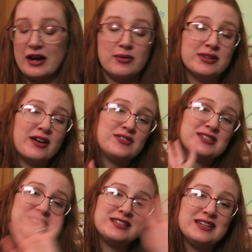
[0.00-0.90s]
I would love to
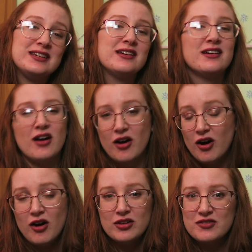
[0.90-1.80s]
see
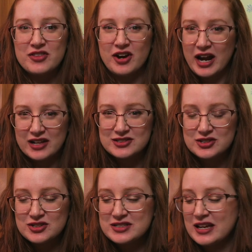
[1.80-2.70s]
all of their
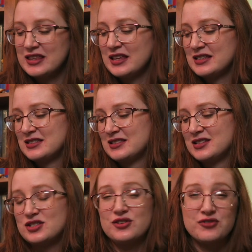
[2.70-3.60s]
answers. I think this is
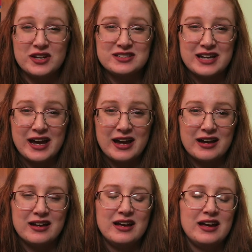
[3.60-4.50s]
such a fun
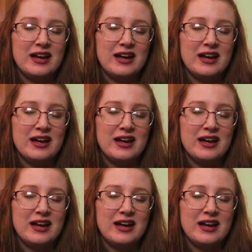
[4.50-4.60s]
tag.